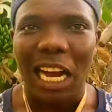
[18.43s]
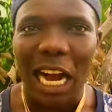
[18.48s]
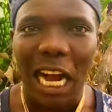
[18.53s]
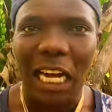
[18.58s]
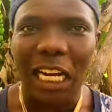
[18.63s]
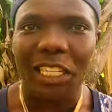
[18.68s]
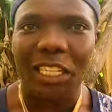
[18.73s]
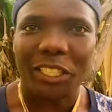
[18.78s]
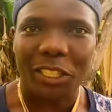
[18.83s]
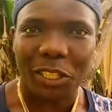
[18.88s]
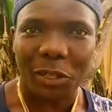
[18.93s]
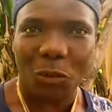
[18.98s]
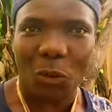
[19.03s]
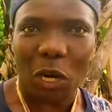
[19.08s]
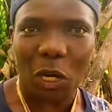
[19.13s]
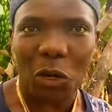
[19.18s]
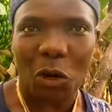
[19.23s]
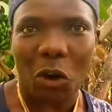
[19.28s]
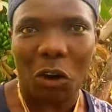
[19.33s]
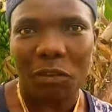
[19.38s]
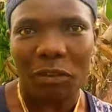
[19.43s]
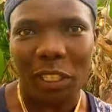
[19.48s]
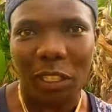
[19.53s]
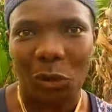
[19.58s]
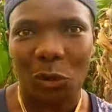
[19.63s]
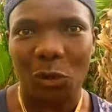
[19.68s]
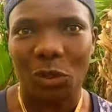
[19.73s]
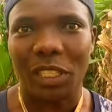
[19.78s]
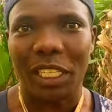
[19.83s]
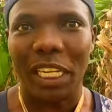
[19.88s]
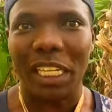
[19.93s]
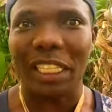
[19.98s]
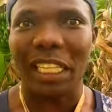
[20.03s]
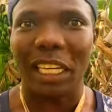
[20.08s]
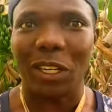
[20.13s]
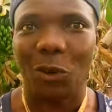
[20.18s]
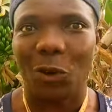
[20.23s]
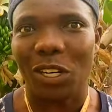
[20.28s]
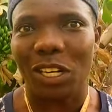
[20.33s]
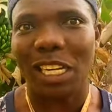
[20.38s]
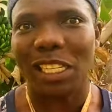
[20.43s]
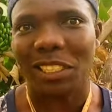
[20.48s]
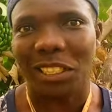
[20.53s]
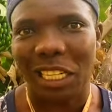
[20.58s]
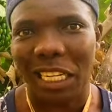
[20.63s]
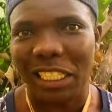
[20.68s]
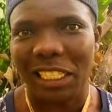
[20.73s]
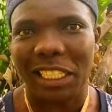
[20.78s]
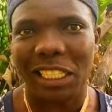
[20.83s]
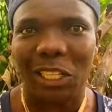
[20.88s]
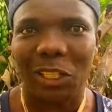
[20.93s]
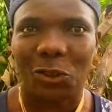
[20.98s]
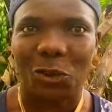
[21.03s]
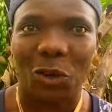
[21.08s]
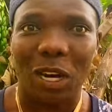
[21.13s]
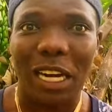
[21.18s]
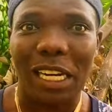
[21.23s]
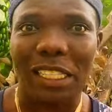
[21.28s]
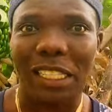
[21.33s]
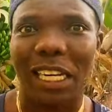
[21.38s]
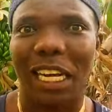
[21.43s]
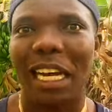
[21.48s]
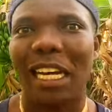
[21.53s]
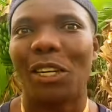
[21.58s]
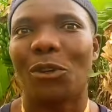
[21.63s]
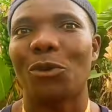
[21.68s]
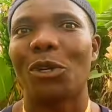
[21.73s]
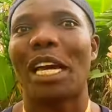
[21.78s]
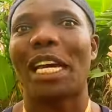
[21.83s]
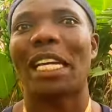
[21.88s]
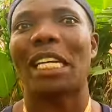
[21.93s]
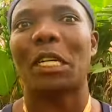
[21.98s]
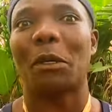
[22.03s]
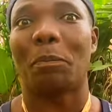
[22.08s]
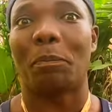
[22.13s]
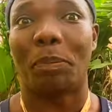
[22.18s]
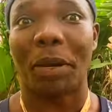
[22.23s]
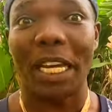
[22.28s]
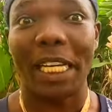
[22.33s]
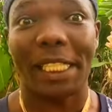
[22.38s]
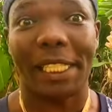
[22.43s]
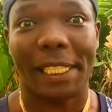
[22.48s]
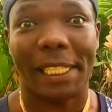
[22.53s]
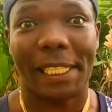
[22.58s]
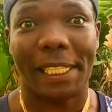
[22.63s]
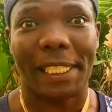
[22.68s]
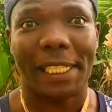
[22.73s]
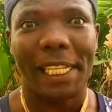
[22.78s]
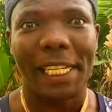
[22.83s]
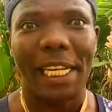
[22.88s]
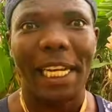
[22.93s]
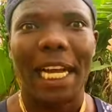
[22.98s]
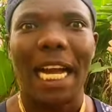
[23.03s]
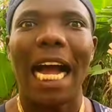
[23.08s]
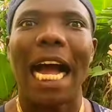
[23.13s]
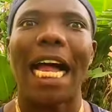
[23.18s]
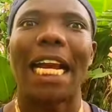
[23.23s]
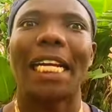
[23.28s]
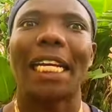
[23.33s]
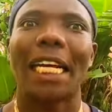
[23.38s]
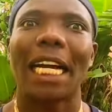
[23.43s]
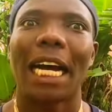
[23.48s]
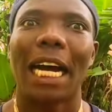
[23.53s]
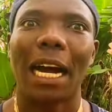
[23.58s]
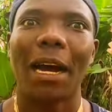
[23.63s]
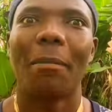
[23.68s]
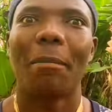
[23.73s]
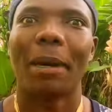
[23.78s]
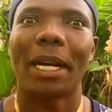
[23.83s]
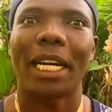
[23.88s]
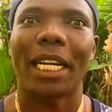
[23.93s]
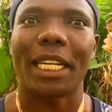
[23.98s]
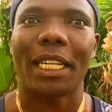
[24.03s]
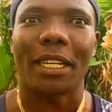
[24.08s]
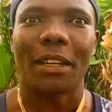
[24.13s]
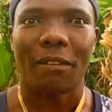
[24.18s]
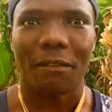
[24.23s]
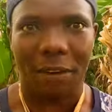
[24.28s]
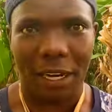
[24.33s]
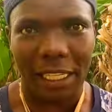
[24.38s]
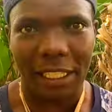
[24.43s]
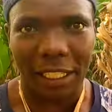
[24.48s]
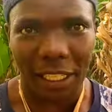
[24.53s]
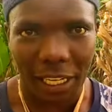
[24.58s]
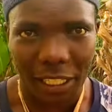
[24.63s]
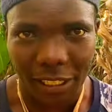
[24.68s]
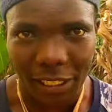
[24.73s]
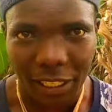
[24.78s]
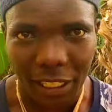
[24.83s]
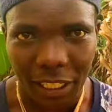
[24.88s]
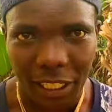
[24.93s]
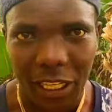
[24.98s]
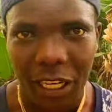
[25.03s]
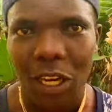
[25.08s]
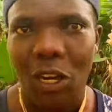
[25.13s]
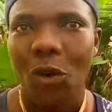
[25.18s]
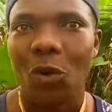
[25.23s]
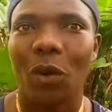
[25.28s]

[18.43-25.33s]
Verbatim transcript: And it's one of the good day that God has granted unto us, and we are in peace and harmony. Fantastic.